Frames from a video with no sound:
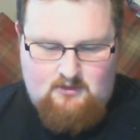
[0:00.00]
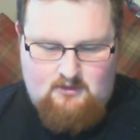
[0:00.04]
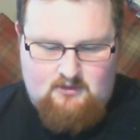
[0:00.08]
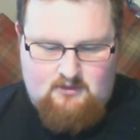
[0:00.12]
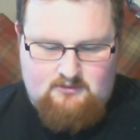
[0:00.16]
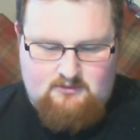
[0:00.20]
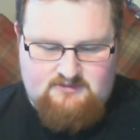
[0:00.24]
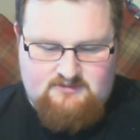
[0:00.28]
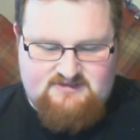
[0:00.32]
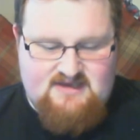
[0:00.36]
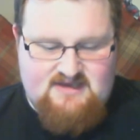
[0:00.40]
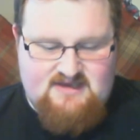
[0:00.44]

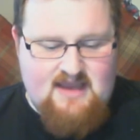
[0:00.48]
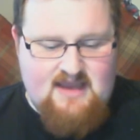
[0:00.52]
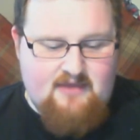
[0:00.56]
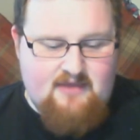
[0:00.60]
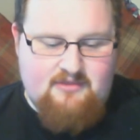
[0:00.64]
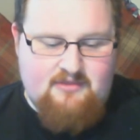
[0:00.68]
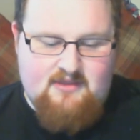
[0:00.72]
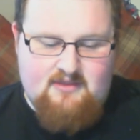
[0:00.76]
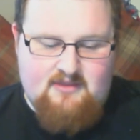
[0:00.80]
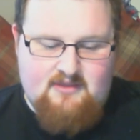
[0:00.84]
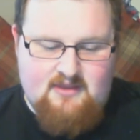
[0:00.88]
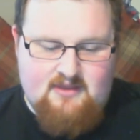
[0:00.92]
So yeah, I
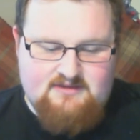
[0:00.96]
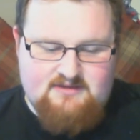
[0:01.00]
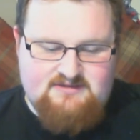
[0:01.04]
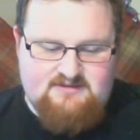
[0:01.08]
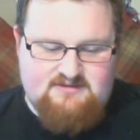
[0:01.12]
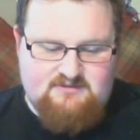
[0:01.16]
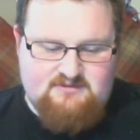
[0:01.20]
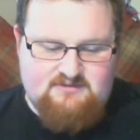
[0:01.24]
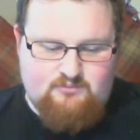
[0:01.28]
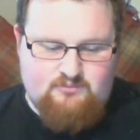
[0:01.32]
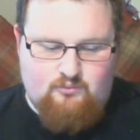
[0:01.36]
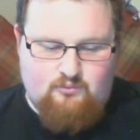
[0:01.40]
think
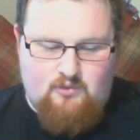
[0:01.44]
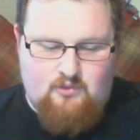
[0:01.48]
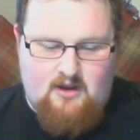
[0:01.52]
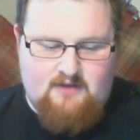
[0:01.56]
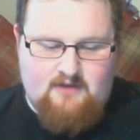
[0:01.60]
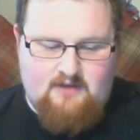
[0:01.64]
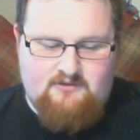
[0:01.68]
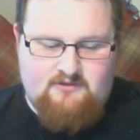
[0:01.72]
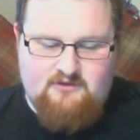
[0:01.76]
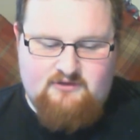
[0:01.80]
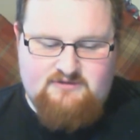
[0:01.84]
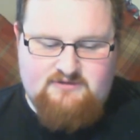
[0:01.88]
that's what
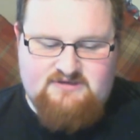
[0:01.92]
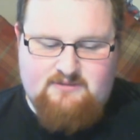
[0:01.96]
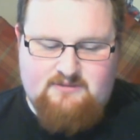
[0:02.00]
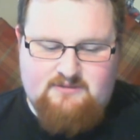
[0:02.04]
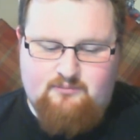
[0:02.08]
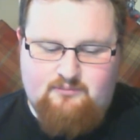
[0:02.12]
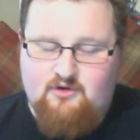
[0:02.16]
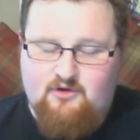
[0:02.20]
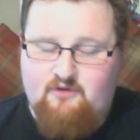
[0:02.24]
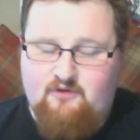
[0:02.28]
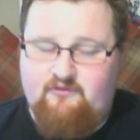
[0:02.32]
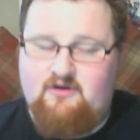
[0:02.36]
I'd do to
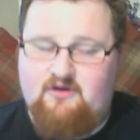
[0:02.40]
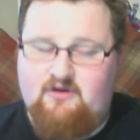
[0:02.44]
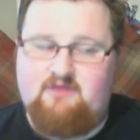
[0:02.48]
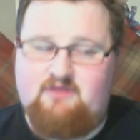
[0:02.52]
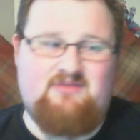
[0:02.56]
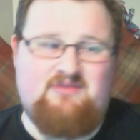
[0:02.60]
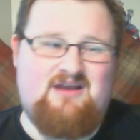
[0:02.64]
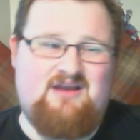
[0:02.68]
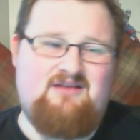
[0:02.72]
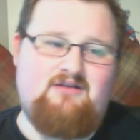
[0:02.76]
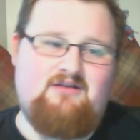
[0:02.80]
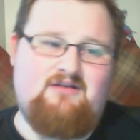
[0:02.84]
improve it.
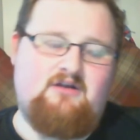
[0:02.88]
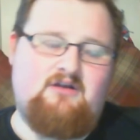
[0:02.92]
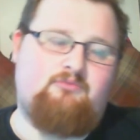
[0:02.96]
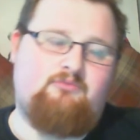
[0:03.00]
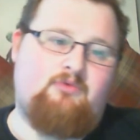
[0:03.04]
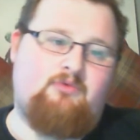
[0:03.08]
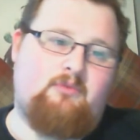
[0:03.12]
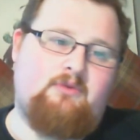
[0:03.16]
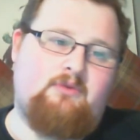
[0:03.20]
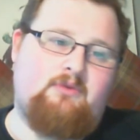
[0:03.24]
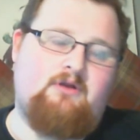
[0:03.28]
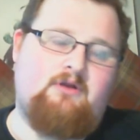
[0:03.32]
Then you could
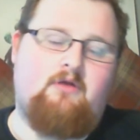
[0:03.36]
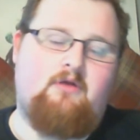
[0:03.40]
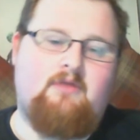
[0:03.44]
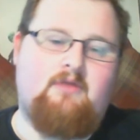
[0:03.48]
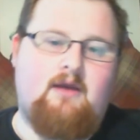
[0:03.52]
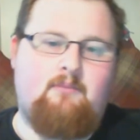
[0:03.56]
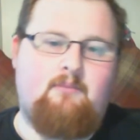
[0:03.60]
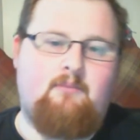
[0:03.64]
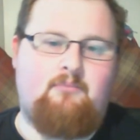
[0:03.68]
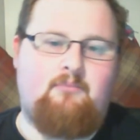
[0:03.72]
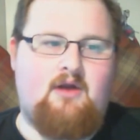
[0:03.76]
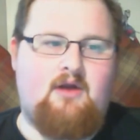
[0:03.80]
probably knock
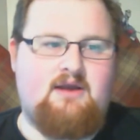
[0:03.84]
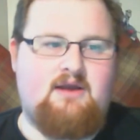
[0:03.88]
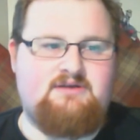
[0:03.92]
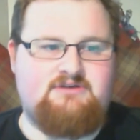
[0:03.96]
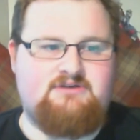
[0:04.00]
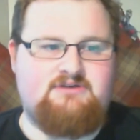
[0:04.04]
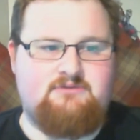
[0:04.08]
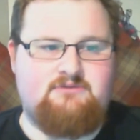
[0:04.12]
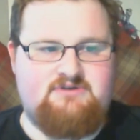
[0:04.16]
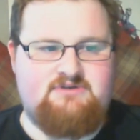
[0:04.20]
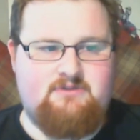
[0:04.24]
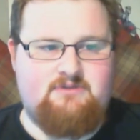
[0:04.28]
that price
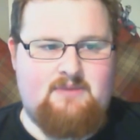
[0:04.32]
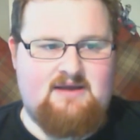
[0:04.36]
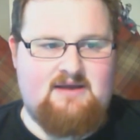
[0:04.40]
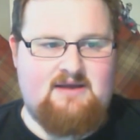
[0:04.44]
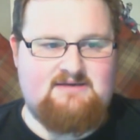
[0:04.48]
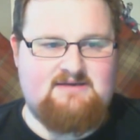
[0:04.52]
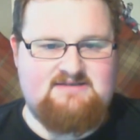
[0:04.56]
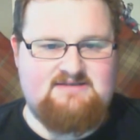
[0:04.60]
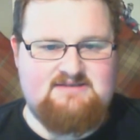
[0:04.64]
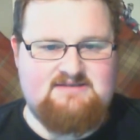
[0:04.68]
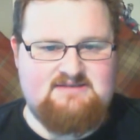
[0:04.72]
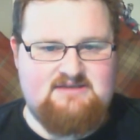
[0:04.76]
up to about
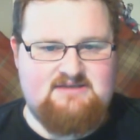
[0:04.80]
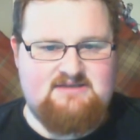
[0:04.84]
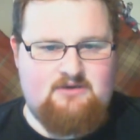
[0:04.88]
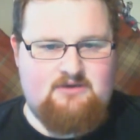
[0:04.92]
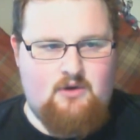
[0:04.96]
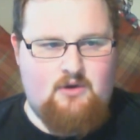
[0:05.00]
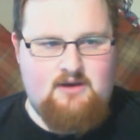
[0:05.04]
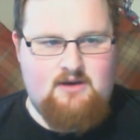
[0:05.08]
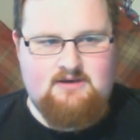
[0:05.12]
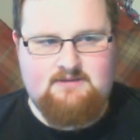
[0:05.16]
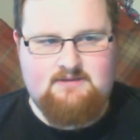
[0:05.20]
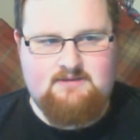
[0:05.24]
60
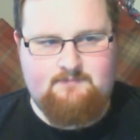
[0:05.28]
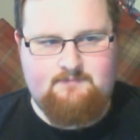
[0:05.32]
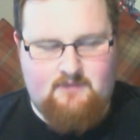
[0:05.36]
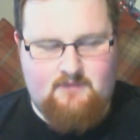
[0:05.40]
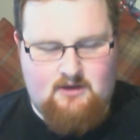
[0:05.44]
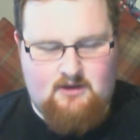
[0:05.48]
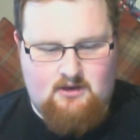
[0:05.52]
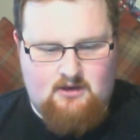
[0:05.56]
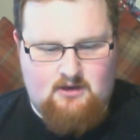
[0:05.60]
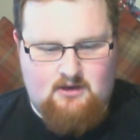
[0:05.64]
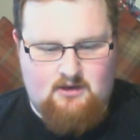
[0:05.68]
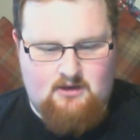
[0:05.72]
quid.
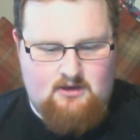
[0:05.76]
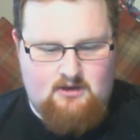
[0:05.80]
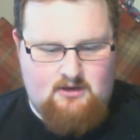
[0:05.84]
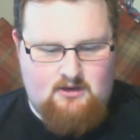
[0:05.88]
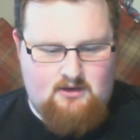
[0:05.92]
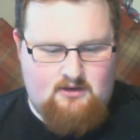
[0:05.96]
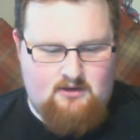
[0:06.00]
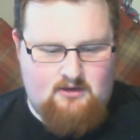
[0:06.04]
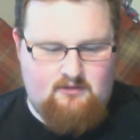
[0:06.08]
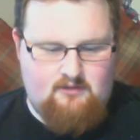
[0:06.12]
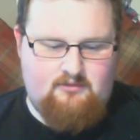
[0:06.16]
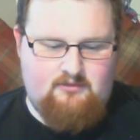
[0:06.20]

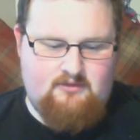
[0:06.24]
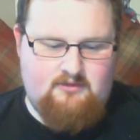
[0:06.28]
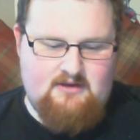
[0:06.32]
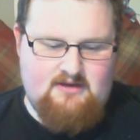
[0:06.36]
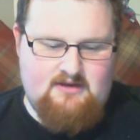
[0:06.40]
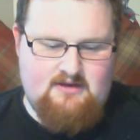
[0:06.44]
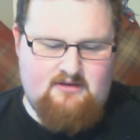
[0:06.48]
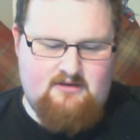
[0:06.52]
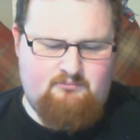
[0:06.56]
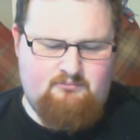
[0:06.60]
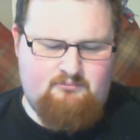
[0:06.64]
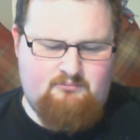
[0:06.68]

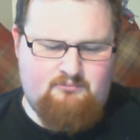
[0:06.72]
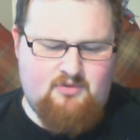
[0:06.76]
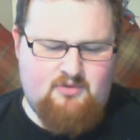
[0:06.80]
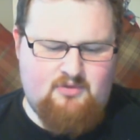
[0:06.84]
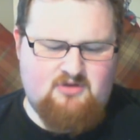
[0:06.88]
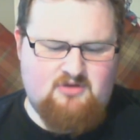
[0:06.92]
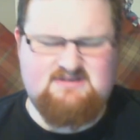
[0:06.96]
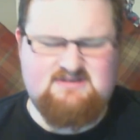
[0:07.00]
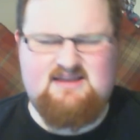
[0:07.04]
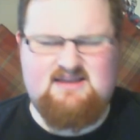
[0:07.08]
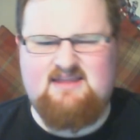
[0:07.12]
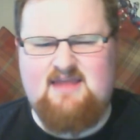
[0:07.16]
The
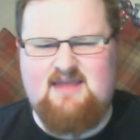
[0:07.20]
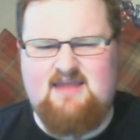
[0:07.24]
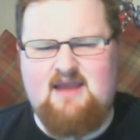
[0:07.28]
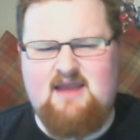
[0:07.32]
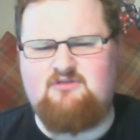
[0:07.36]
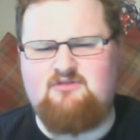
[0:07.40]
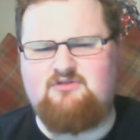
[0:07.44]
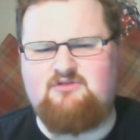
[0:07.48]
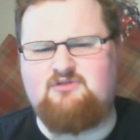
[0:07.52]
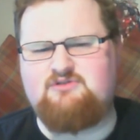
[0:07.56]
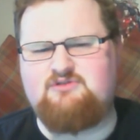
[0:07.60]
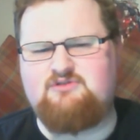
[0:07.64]
box set then
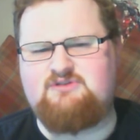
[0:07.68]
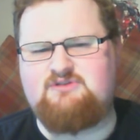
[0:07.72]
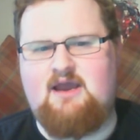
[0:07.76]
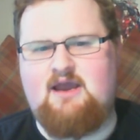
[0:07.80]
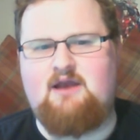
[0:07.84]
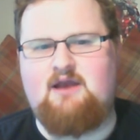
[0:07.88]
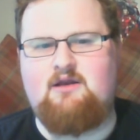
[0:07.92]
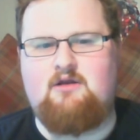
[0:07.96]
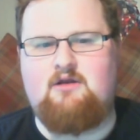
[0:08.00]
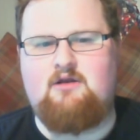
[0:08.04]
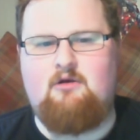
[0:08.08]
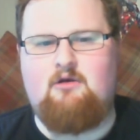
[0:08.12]
does
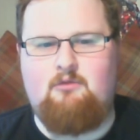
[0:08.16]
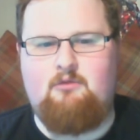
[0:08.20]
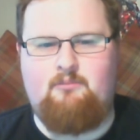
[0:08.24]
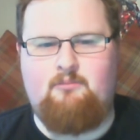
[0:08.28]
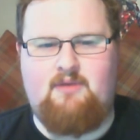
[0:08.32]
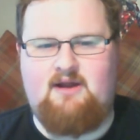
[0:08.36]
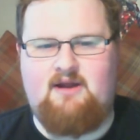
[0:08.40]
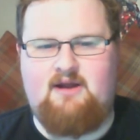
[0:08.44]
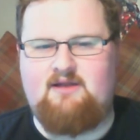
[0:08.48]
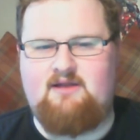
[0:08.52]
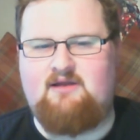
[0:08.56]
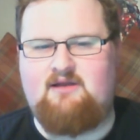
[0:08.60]
kind of go up
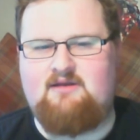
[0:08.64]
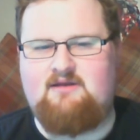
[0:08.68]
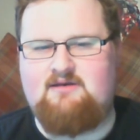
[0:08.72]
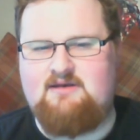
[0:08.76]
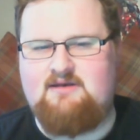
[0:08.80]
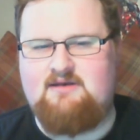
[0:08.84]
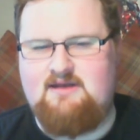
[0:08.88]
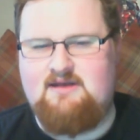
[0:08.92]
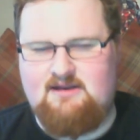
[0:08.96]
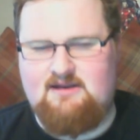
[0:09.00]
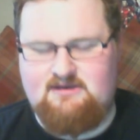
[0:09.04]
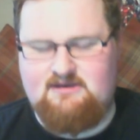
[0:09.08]
by like
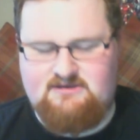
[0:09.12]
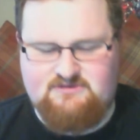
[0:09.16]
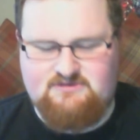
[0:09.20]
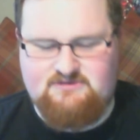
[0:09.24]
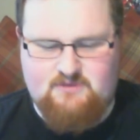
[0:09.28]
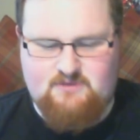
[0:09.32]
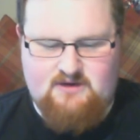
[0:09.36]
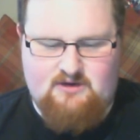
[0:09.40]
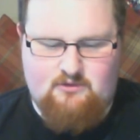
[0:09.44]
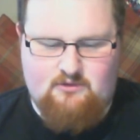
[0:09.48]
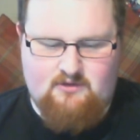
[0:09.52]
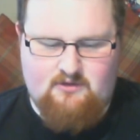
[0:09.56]
nearly
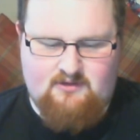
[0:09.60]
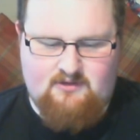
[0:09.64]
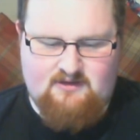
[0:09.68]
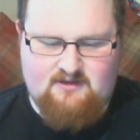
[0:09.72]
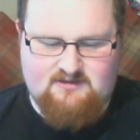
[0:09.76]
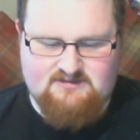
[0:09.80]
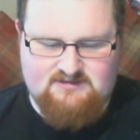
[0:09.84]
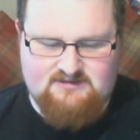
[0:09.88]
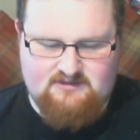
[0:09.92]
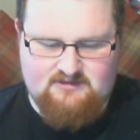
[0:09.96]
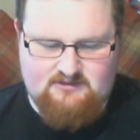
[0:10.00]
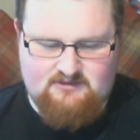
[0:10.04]
20 quid
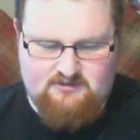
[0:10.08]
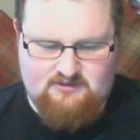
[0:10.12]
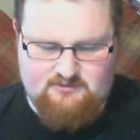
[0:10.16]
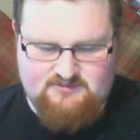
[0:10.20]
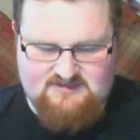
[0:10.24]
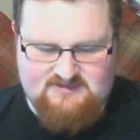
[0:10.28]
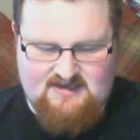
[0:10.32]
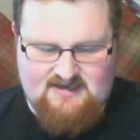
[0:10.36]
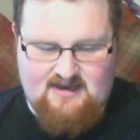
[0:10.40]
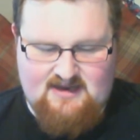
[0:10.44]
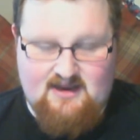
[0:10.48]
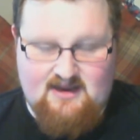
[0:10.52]
thanks to the
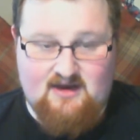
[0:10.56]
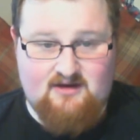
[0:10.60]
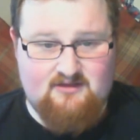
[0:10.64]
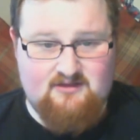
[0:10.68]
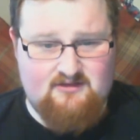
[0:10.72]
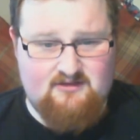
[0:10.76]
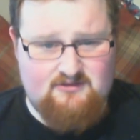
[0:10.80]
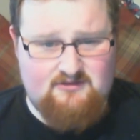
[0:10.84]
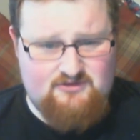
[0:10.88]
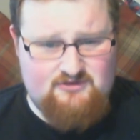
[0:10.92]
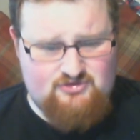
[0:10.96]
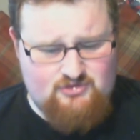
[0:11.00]
Doomsday Ark and the
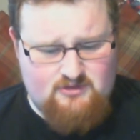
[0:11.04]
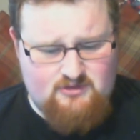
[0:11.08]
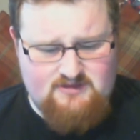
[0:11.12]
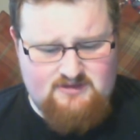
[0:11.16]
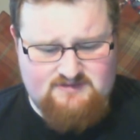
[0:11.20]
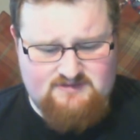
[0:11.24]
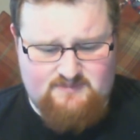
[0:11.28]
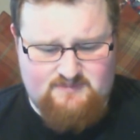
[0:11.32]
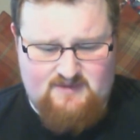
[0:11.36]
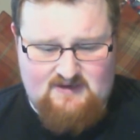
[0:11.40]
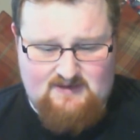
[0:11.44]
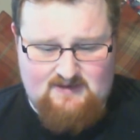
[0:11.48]
Destroyers
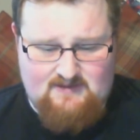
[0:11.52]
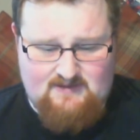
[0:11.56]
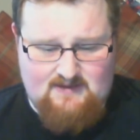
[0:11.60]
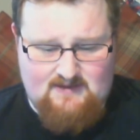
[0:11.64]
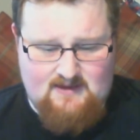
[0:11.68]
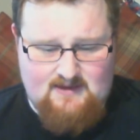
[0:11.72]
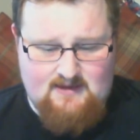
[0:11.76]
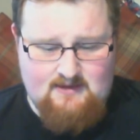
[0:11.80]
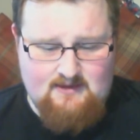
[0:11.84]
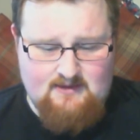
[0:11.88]
being in there.